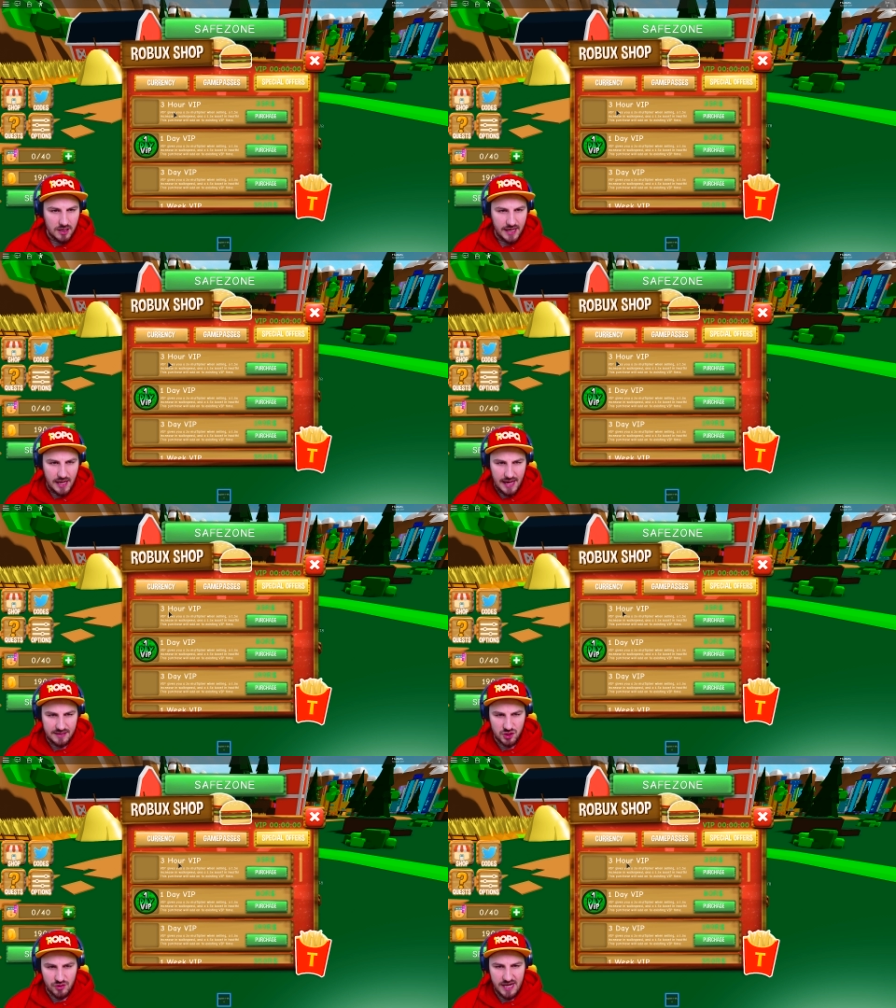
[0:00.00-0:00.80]
Okay,
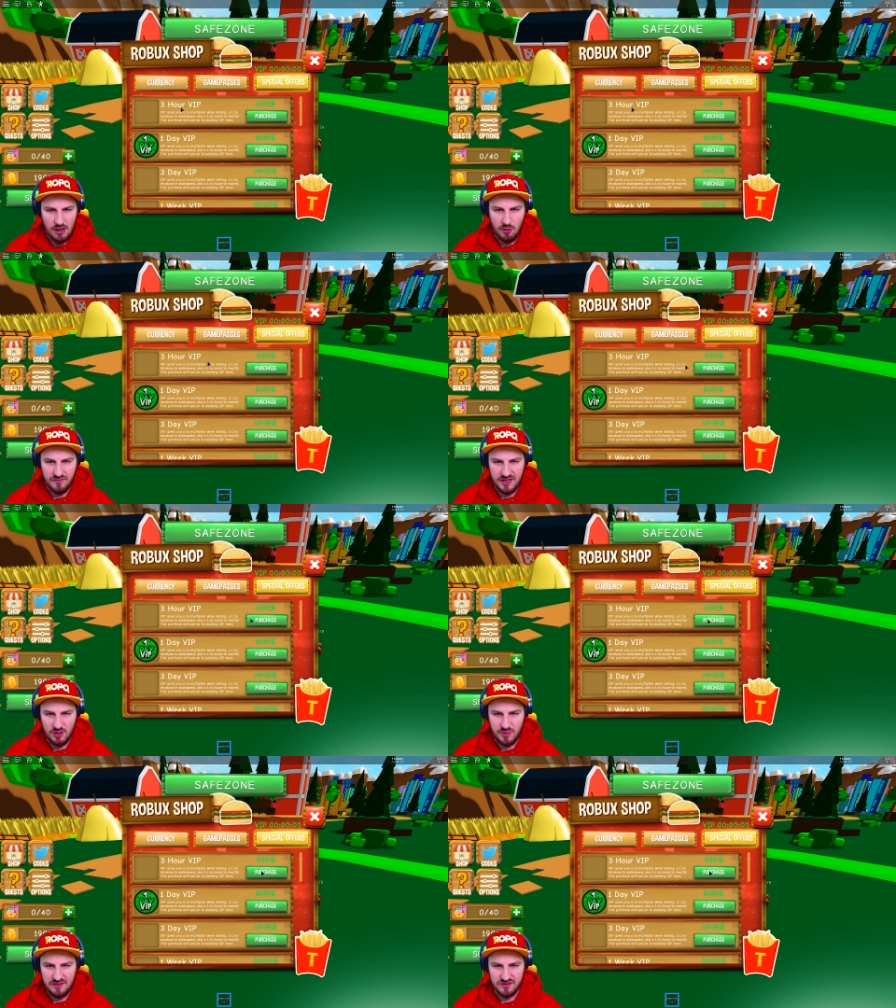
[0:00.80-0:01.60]
uh, three hour
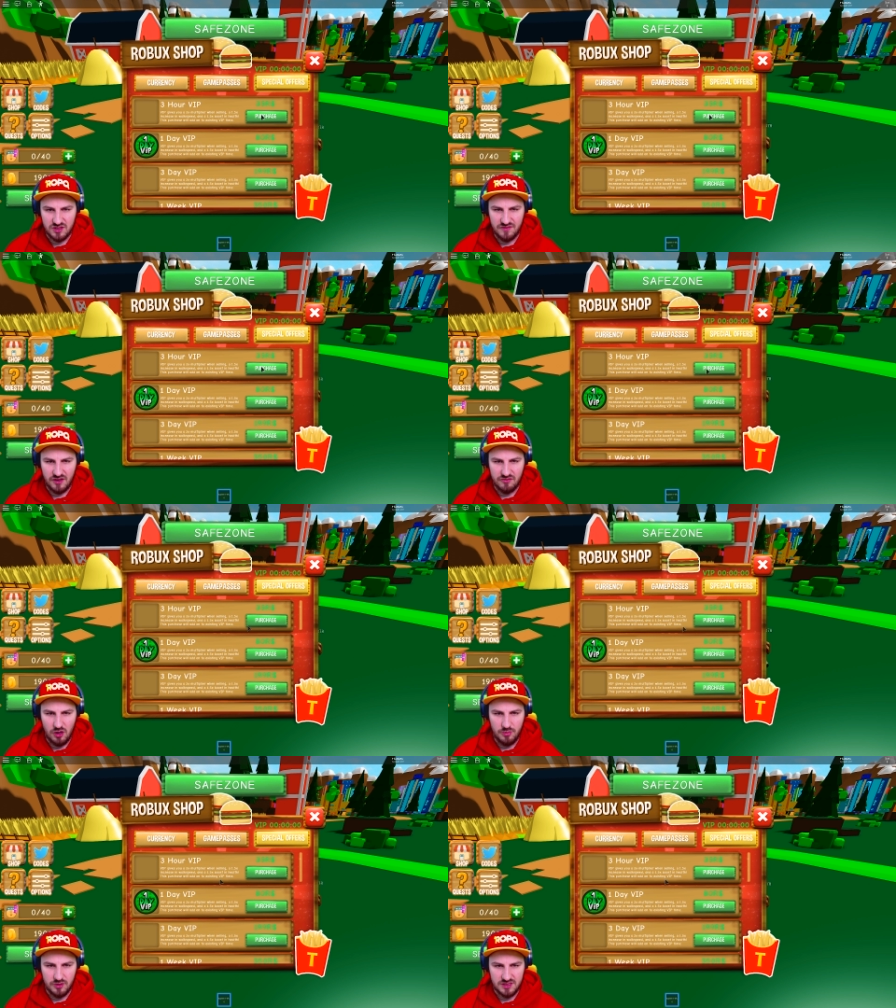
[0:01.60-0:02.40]
V I P for thirty-five
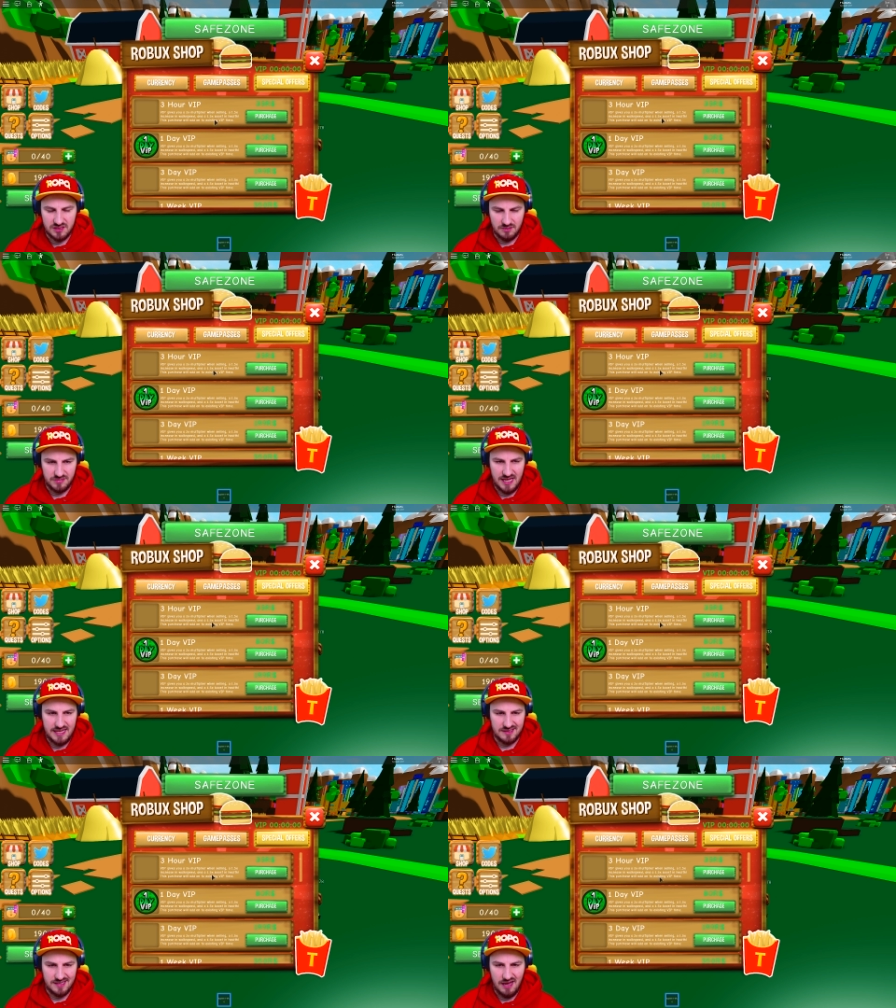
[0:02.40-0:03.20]
Robux. I'm
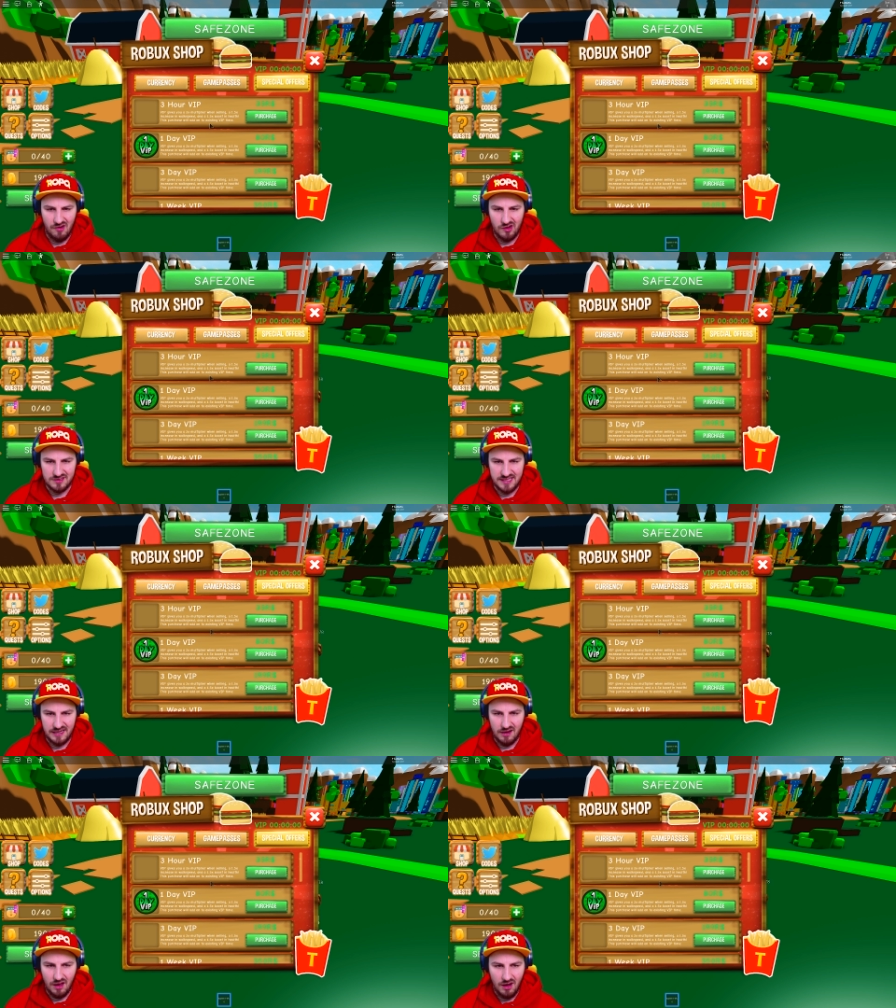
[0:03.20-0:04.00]
taking that all
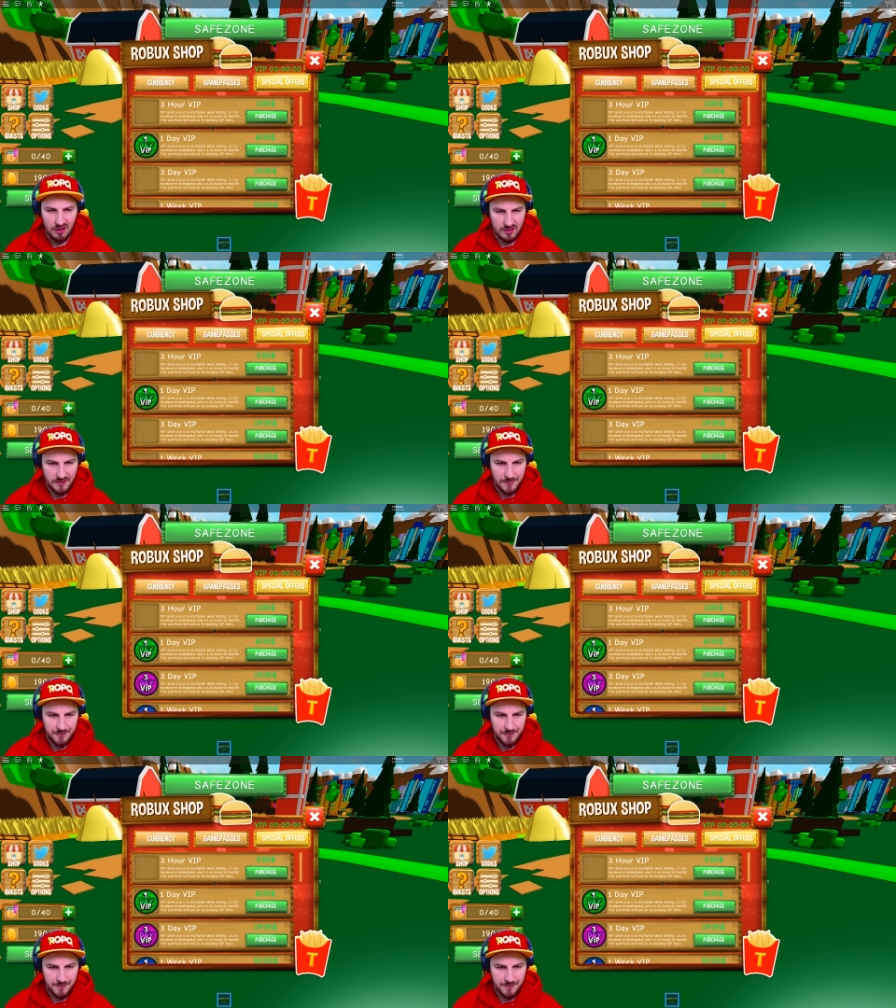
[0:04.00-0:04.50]
day long.